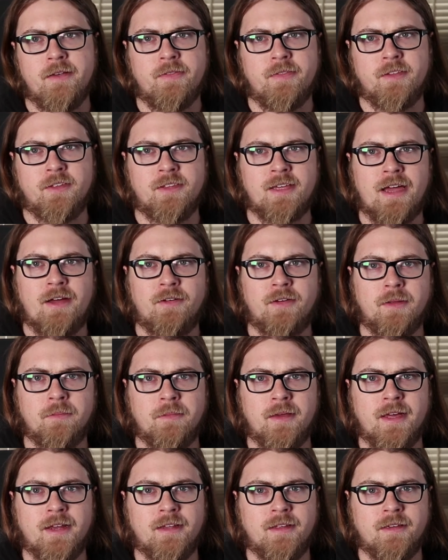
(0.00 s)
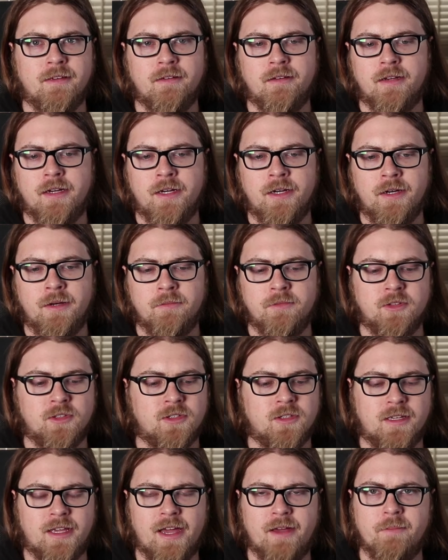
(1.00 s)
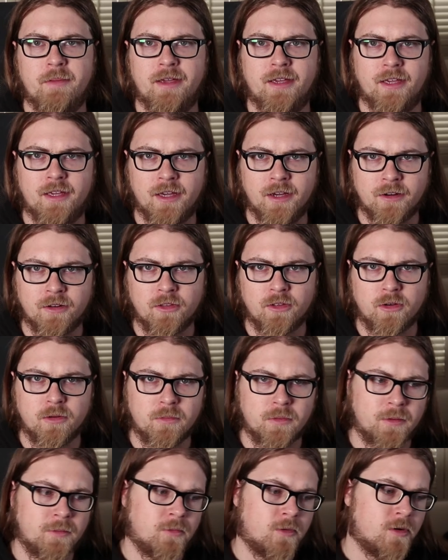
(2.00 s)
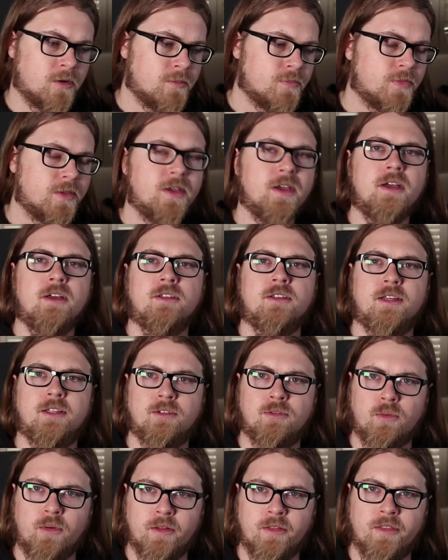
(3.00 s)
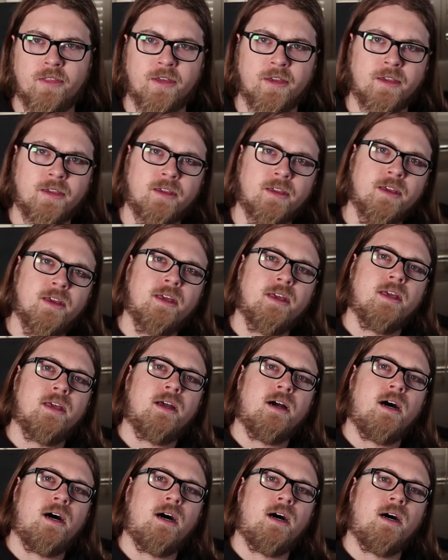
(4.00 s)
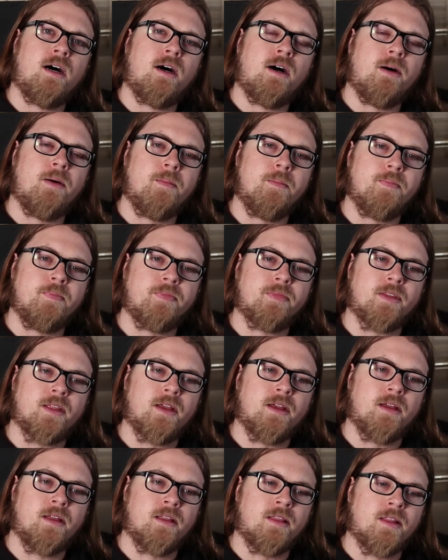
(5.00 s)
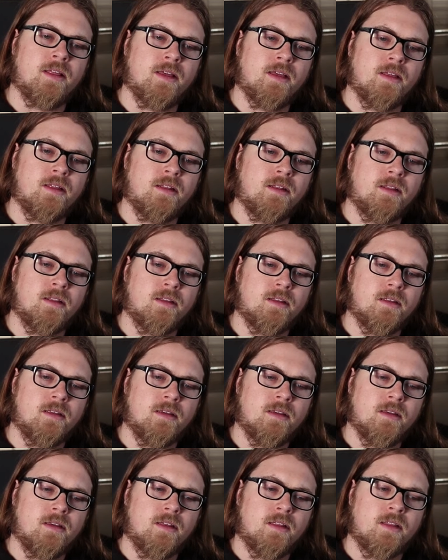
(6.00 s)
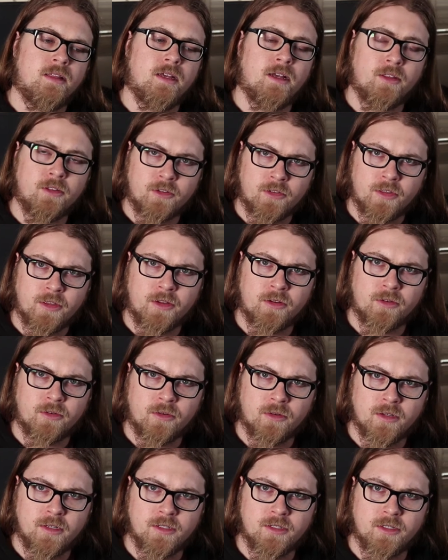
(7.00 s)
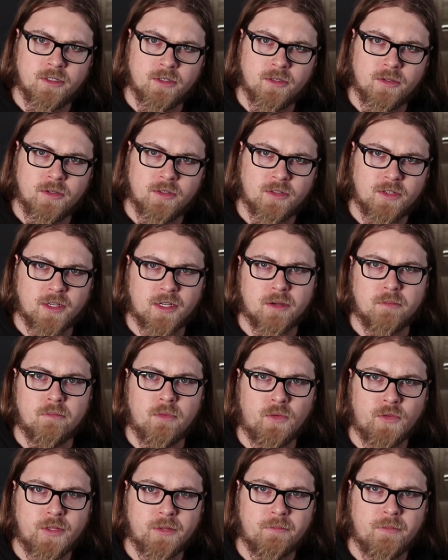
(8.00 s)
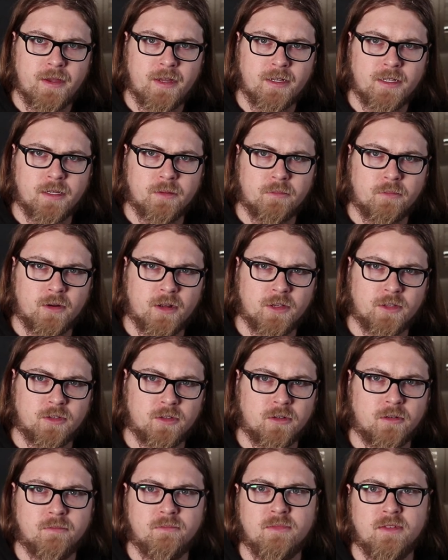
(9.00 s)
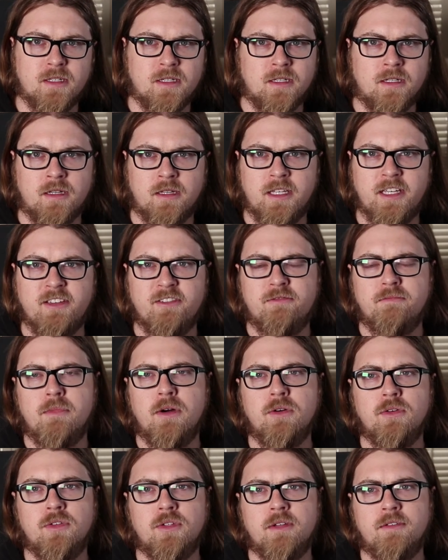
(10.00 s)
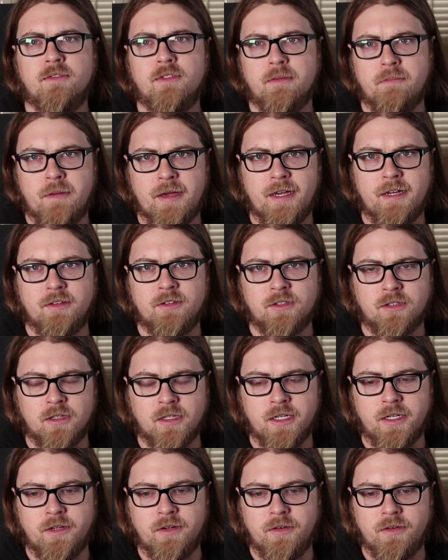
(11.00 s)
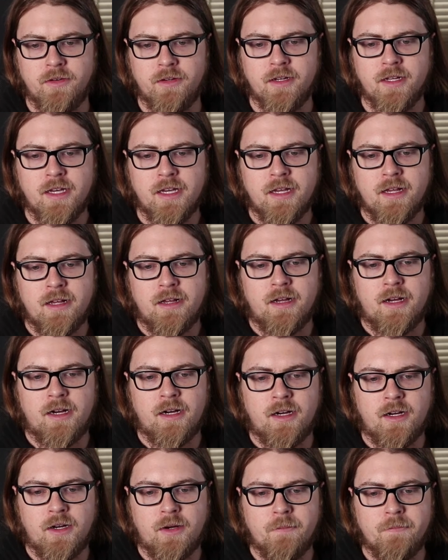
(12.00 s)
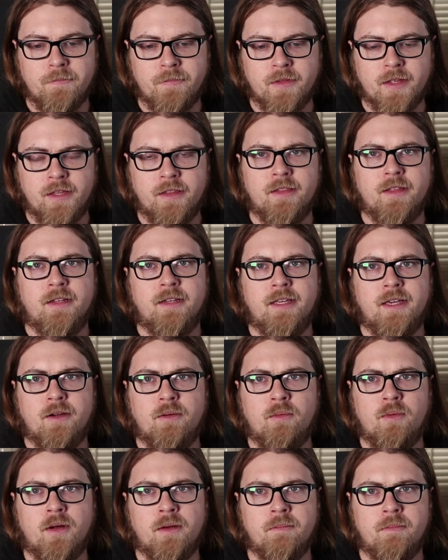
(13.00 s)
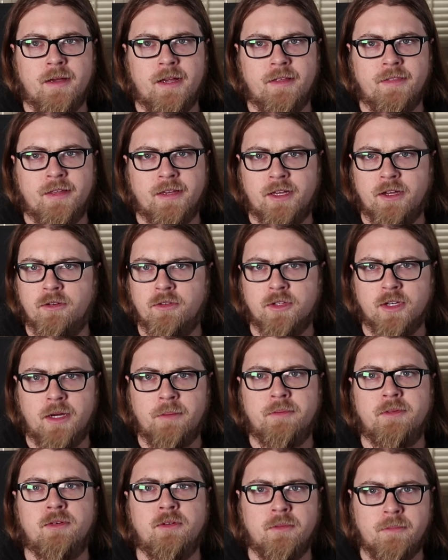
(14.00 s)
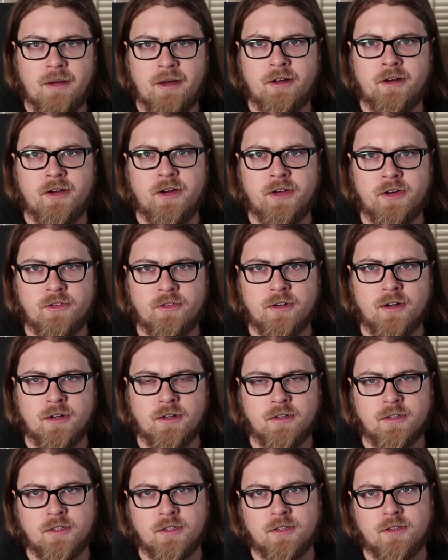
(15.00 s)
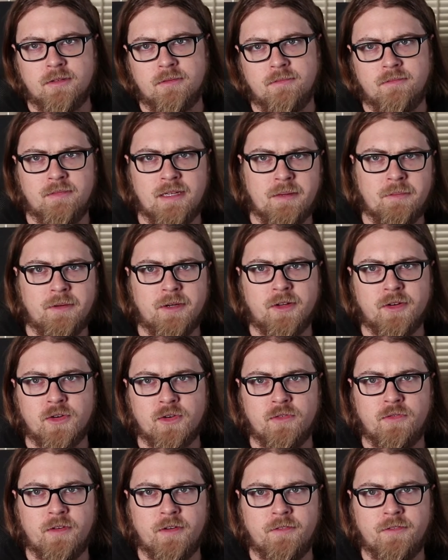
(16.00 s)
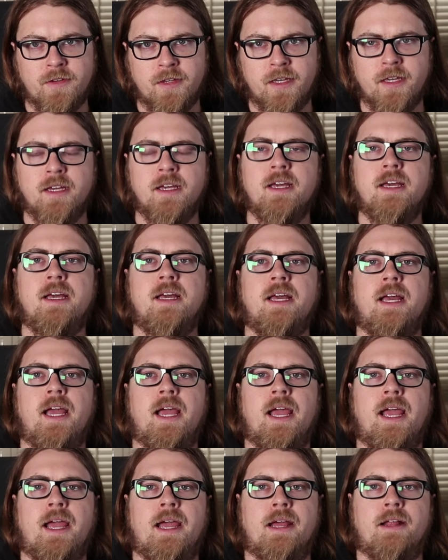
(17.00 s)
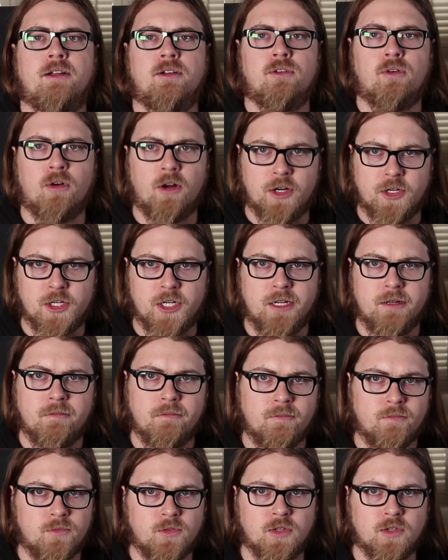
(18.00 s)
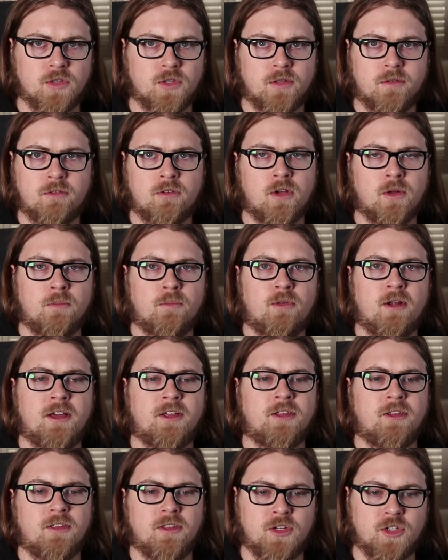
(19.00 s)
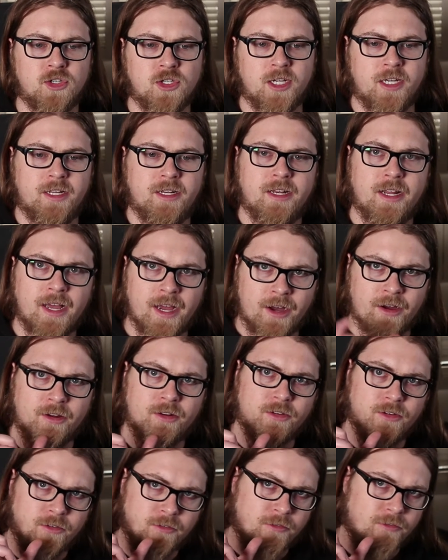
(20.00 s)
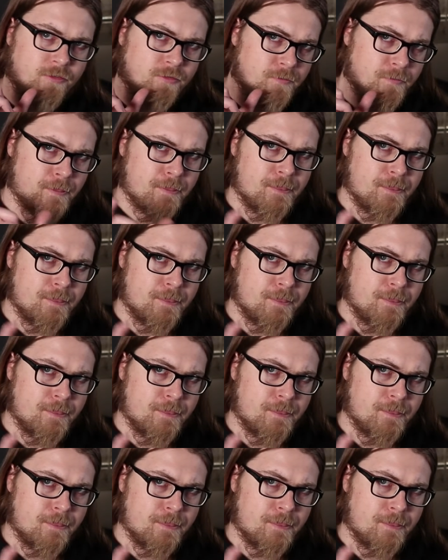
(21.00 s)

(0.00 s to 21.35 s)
the sound I'm getting, just to kind of make it cut a little bit more. So that's one thing. And then the other thing you're going to do is take a multi-band compressor, leave most of the bands alone, and then get one band that goes up to about 100 hertz, maybe 150, and crush it. Just compress the shit out of